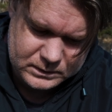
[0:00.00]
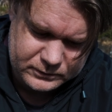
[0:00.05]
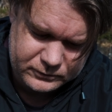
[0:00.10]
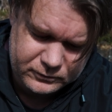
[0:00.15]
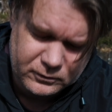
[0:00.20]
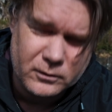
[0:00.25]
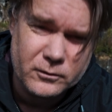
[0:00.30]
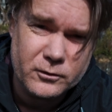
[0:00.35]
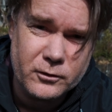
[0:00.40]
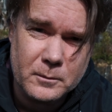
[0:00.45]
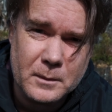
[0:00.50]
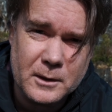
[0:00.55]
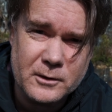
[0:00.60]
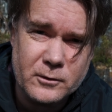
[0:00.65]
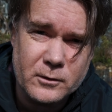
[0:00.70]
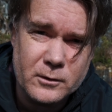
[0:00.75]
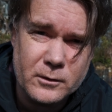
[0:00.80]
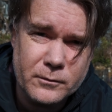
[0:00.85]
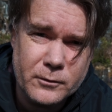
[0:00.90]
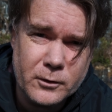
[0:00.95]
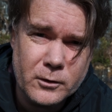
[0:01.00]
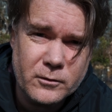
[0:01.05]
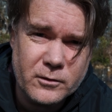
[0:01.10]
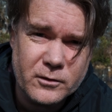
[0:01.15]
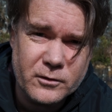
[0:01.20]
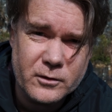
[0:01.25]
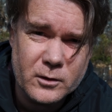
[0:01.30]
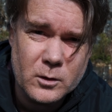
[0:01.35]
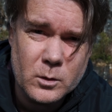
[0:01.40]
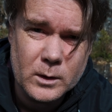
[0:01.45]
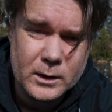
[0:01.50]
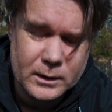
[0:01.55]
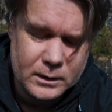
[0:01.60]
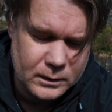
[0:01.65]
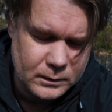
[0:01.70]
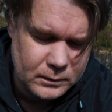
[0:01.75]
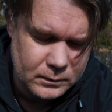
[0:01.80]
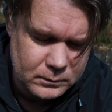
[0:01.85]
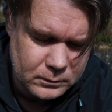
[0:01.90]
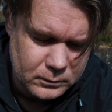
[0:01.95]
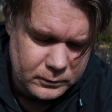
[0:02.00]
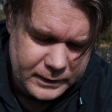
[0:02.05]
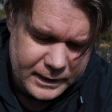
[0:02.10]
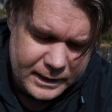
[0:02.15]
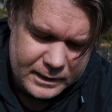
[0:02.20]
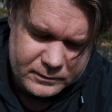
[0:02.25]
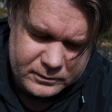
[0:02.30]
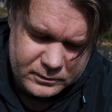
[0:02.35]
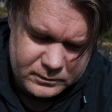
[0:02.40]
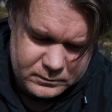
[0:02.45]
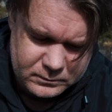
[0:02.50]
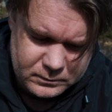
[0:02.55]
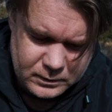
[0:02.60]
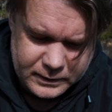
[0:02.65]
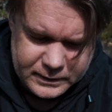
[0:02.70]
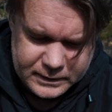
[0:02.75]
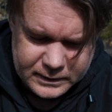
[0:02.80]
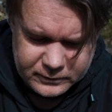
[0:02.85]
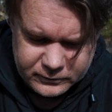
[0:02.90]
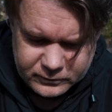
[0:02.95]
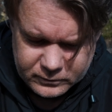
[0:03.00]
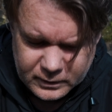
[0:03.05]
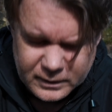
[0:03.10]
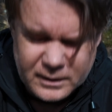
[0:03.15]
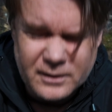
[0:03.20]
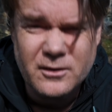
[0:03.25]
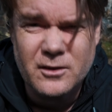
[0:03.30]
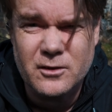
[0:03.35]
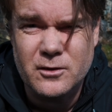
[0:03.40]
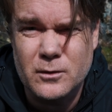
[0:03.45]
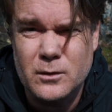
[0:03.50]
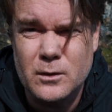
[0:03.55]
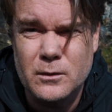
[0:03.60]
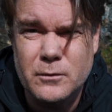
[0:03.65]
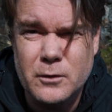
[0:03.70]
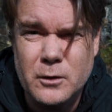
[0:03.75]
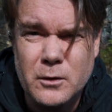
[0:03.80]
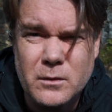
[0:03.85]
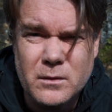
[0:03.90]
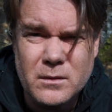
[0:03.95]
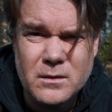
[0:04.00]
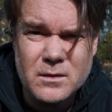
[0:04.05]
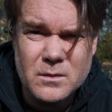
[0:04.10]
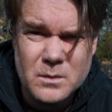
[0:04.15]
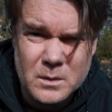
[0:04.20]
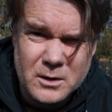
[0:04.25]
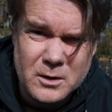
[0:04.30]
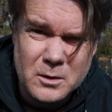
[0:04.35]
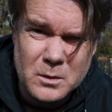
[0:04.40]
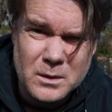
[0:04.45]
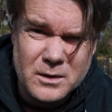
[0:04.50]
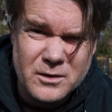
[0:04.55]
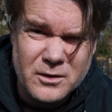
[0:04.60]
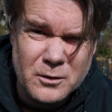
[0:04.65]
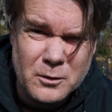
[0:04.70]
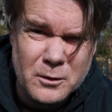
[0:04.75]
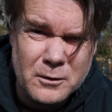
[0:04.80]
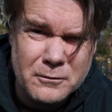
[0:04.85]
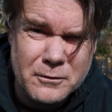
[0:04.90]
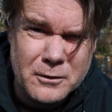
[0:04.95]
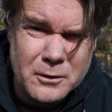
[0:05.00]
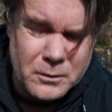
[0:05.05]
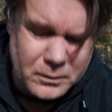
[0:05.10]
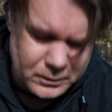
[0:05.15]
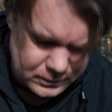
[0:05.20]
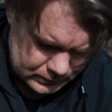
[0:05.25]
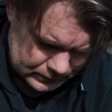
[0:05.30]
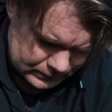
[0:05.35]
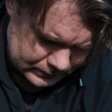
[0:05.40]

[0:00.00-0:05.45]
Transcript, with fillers: it's not so much a review, just a quick look at, I guess. I guess it's a review. Would you call this a review?